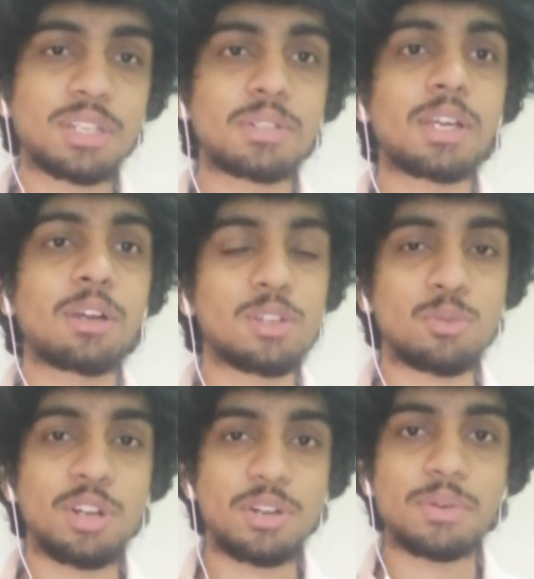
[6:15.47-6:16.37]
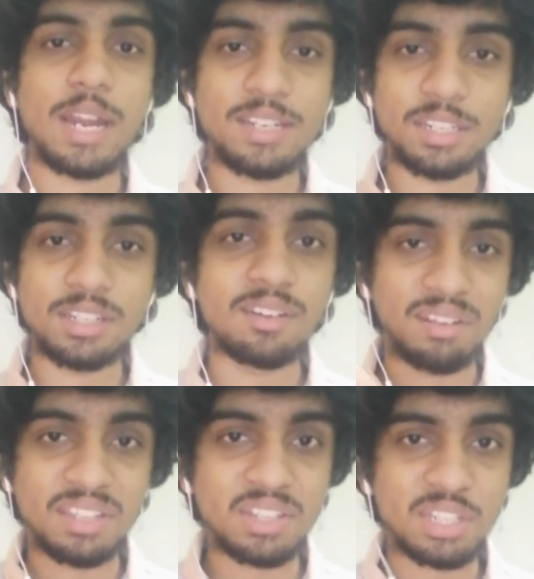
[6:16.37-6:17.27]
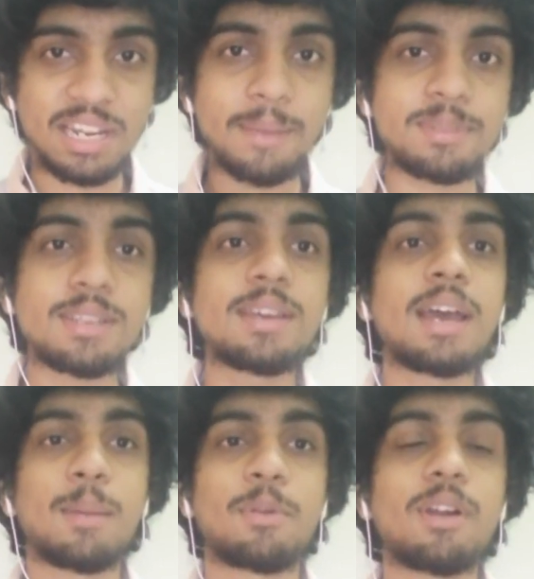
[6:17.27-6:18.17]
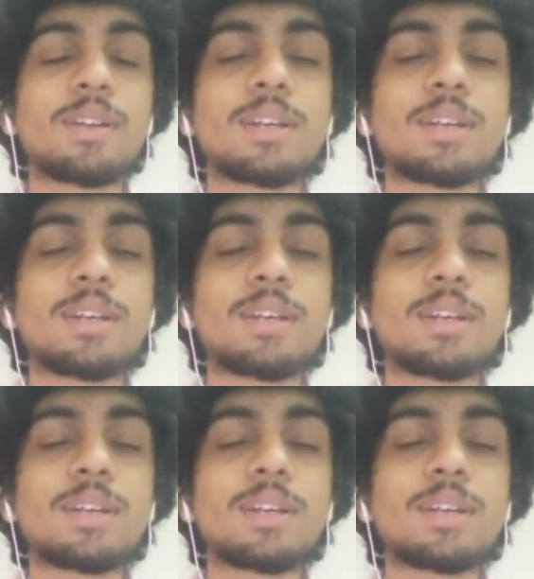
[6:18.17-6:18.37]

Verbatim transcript: So I always wanted to enter good research labs abroad.